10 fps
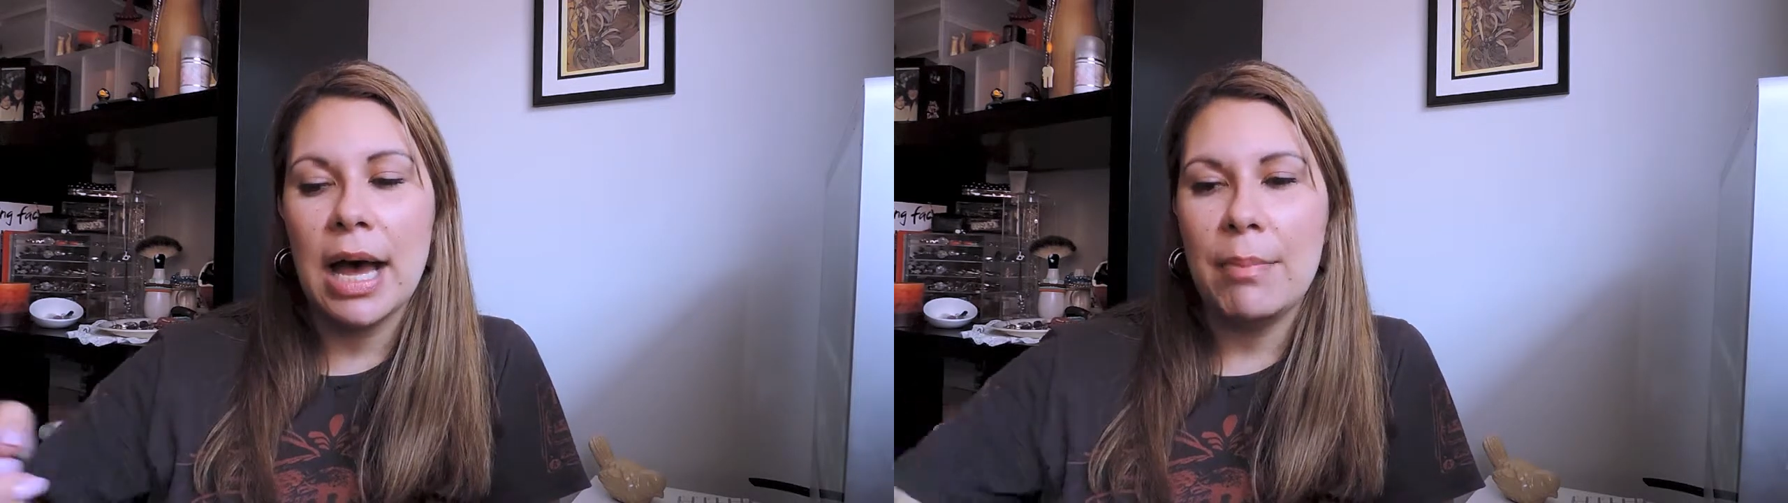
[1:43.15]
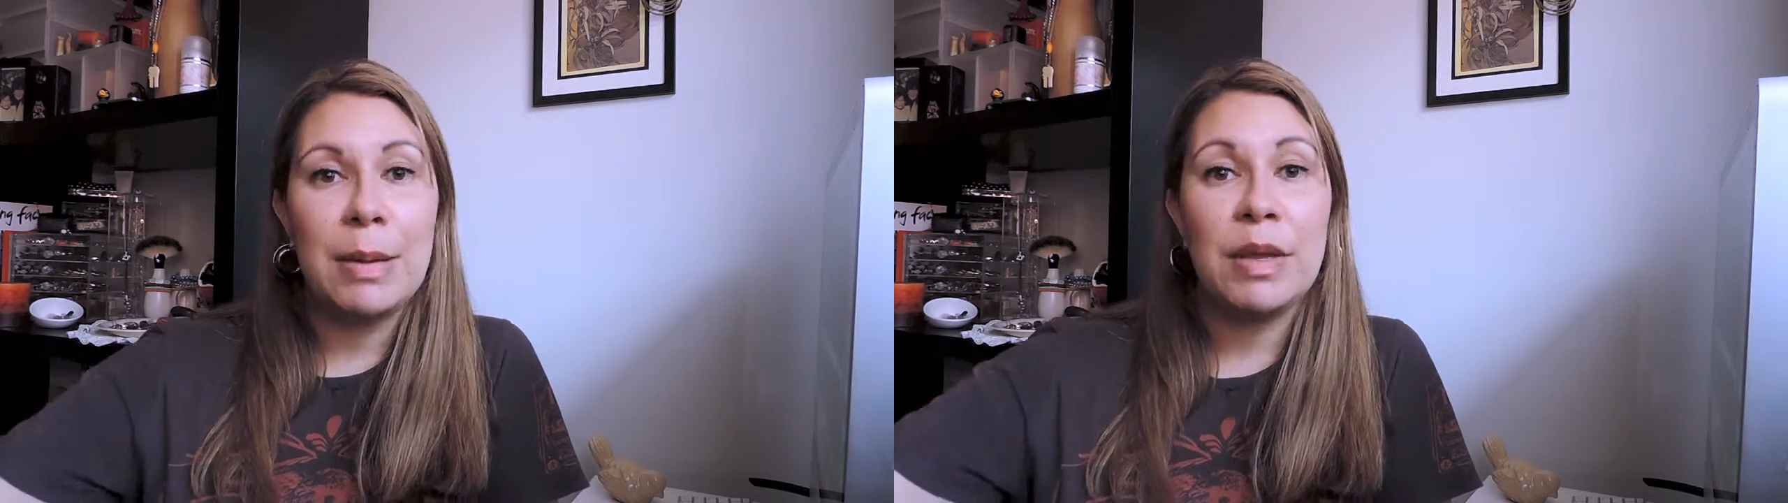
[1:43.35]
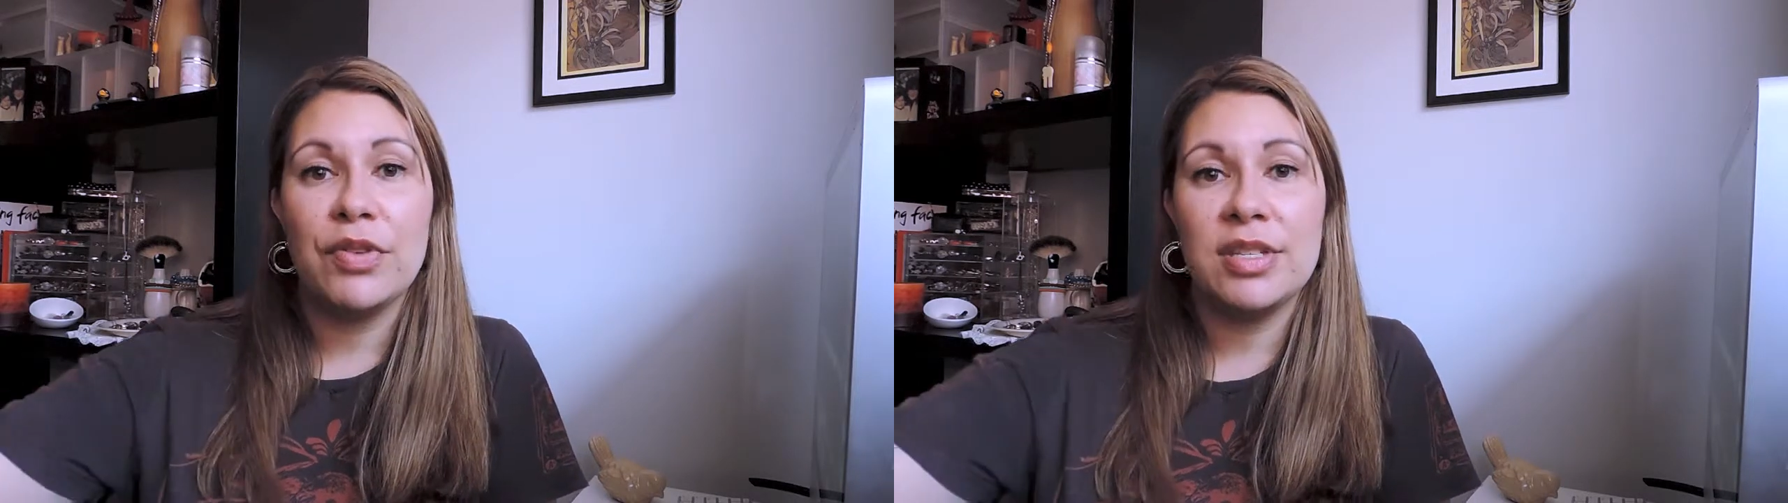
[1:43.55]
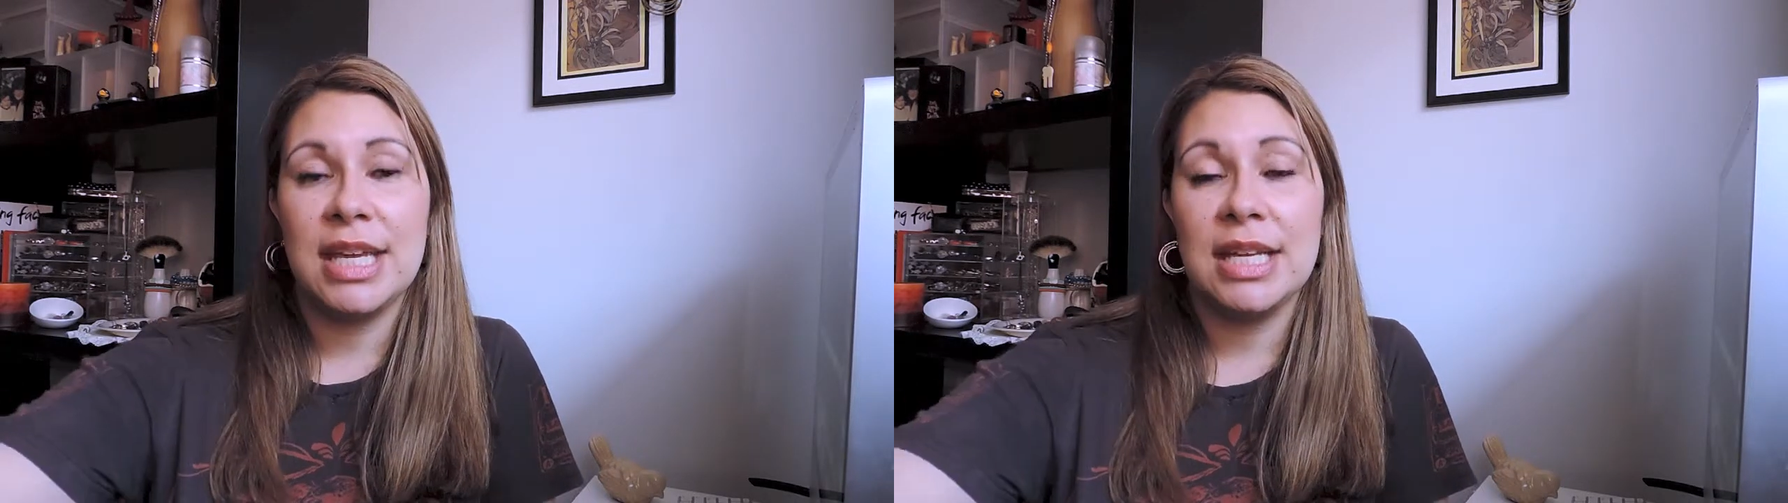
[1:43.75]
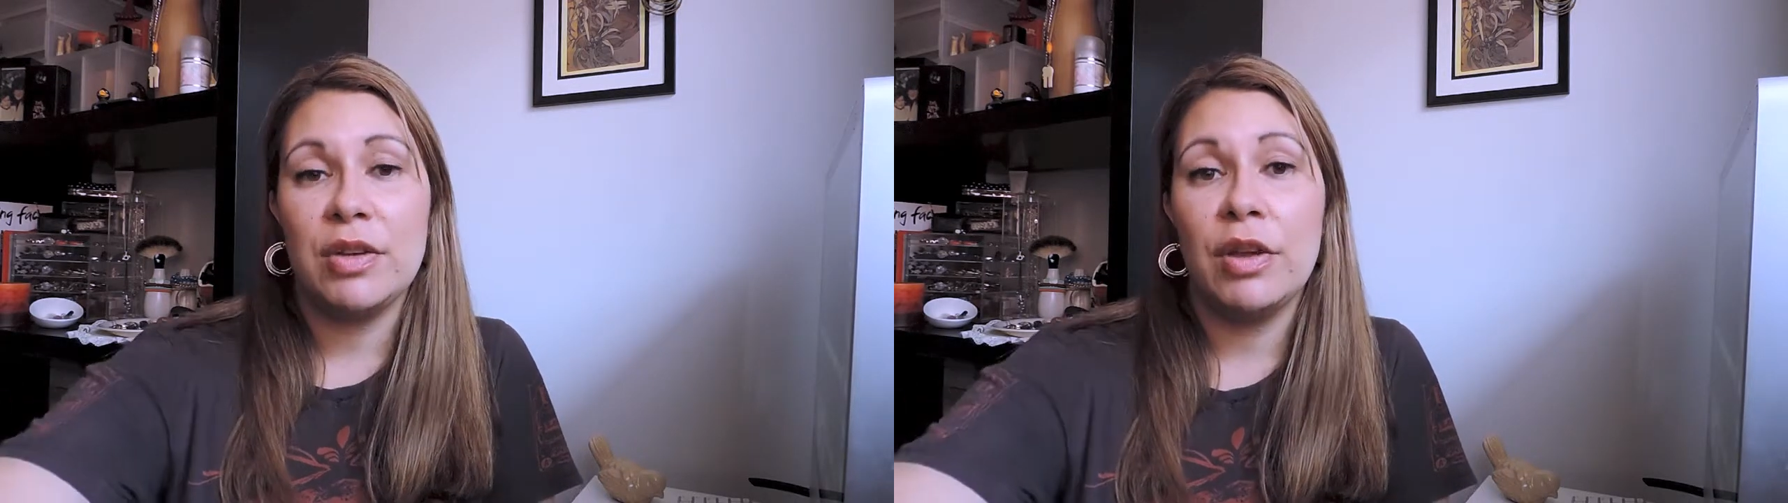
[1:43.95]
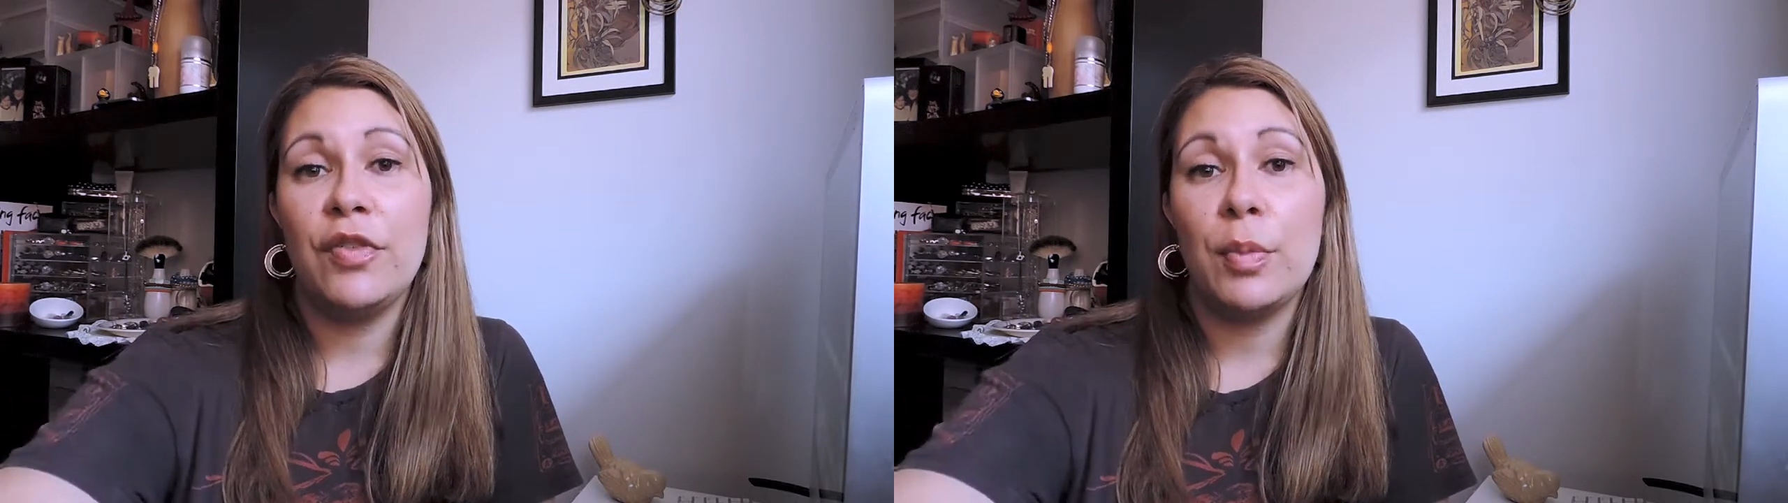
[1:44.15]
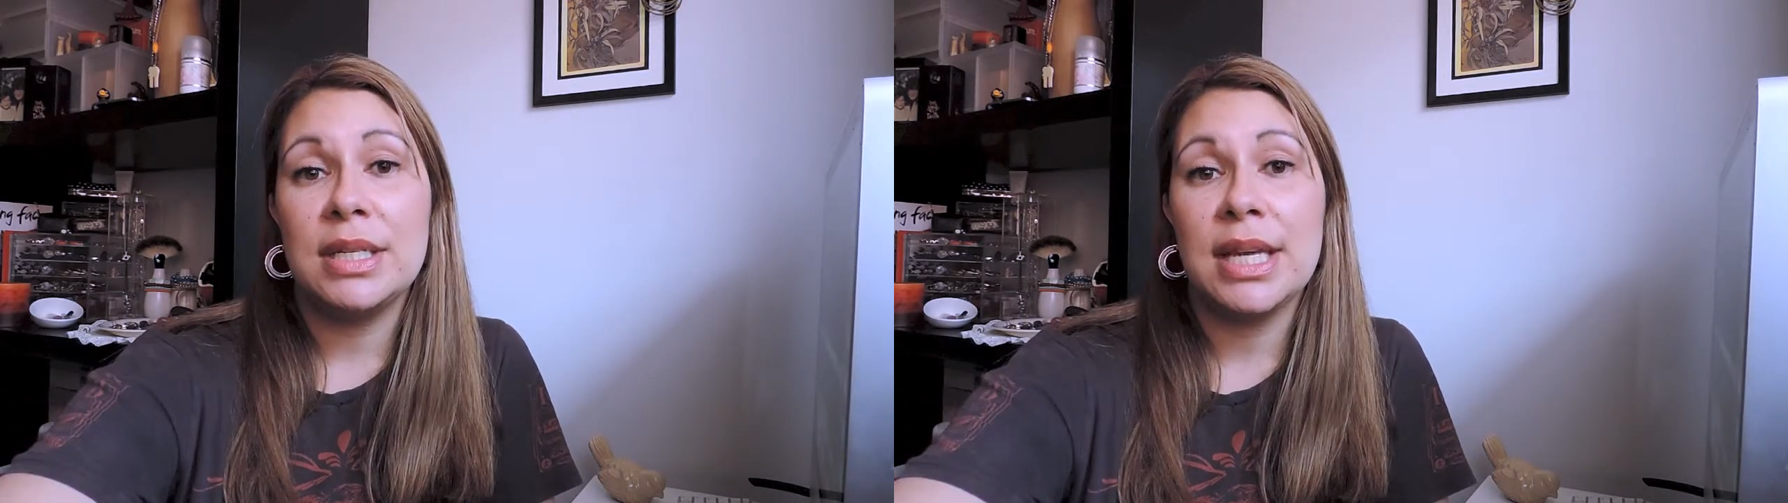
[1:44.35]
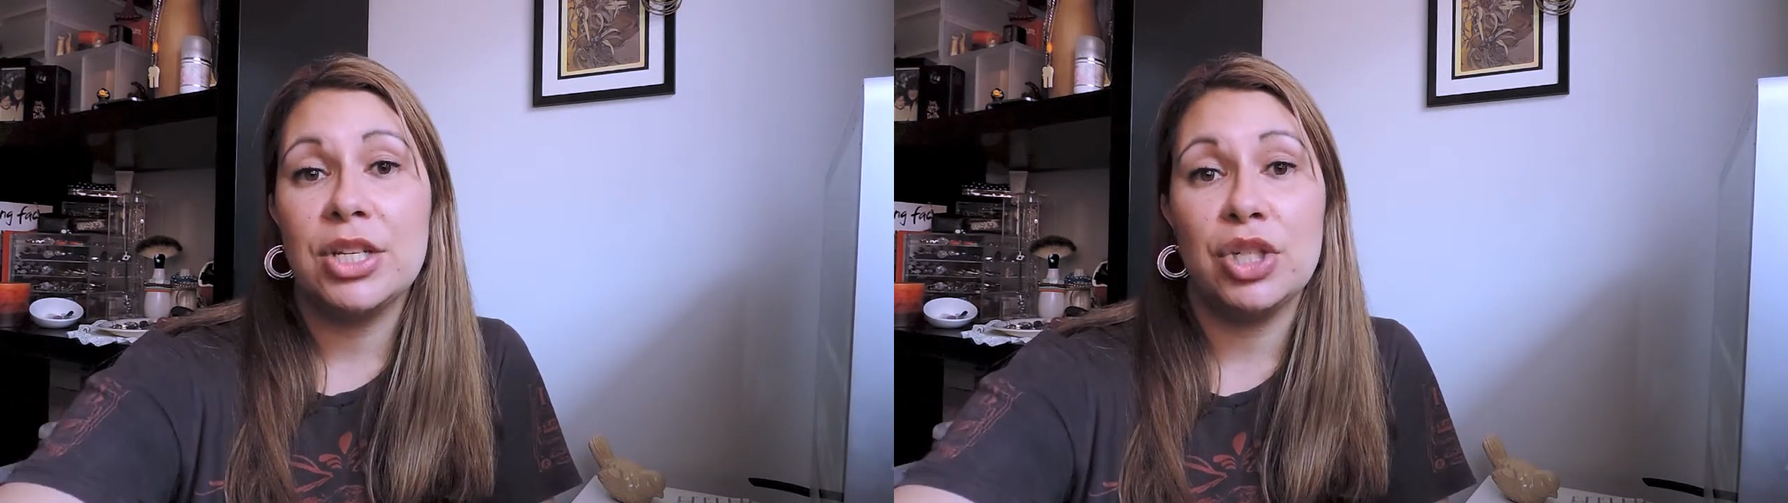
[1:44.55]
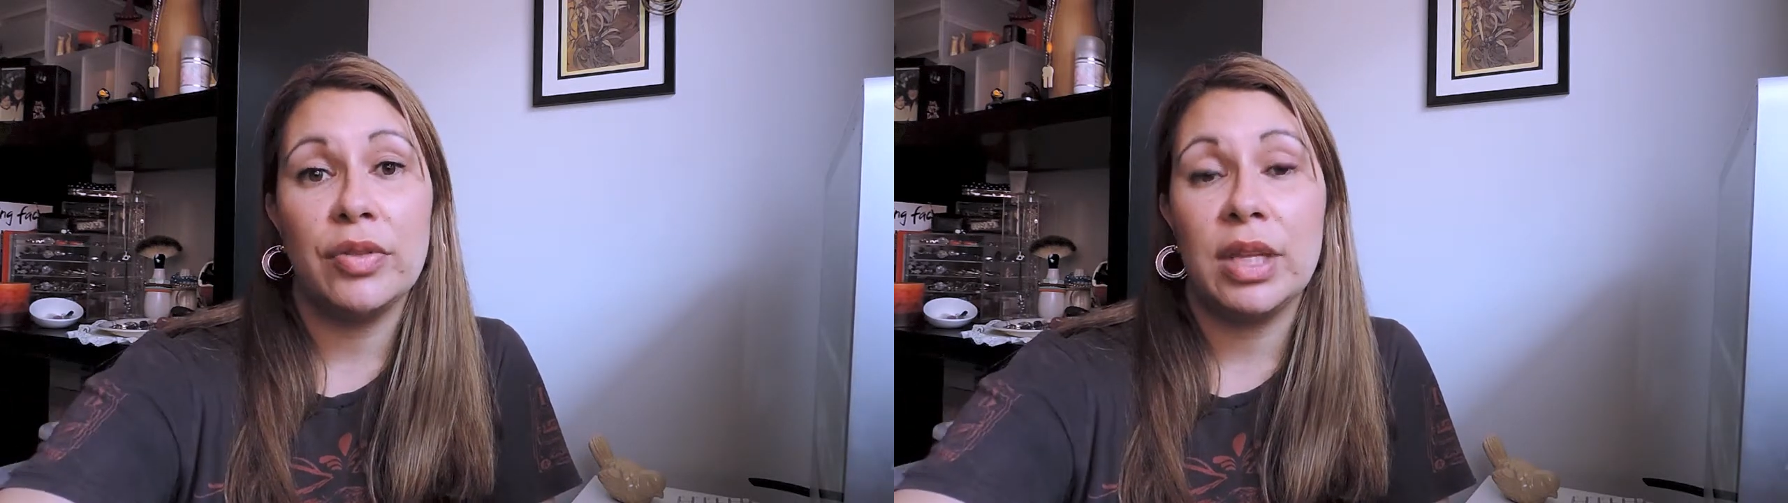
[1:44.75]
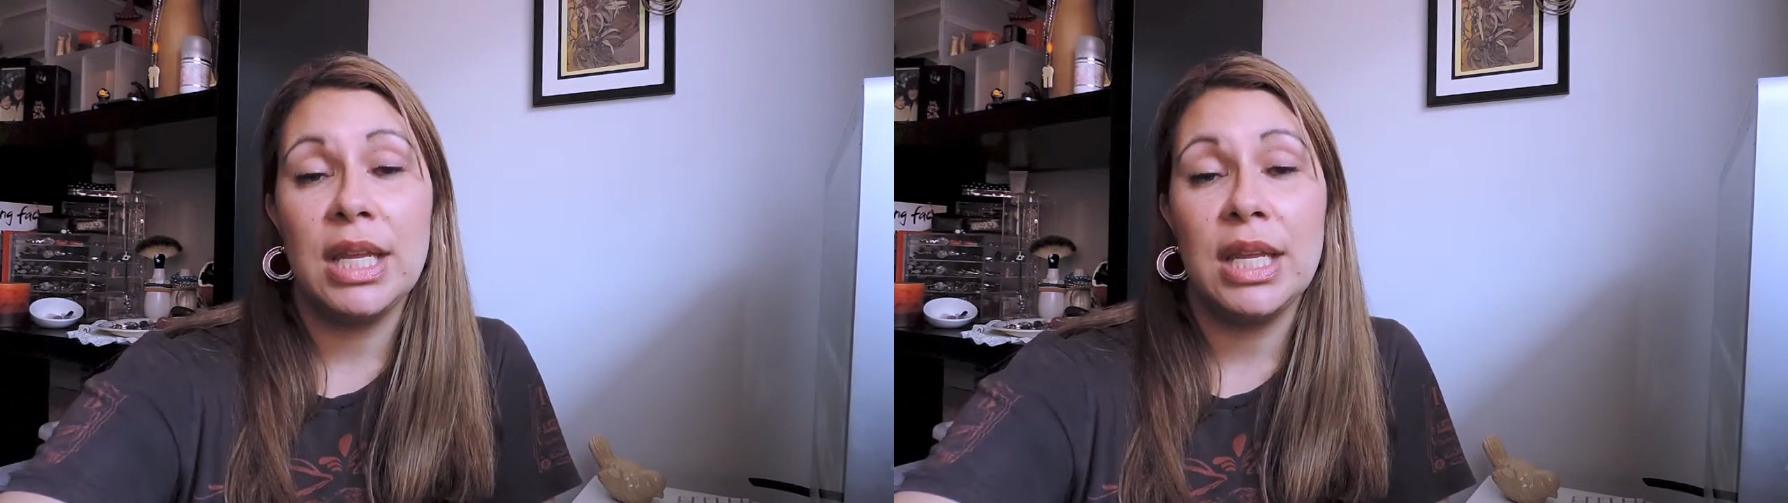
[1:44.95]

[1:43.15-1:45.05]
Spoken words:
maybe for secondary fermentation on the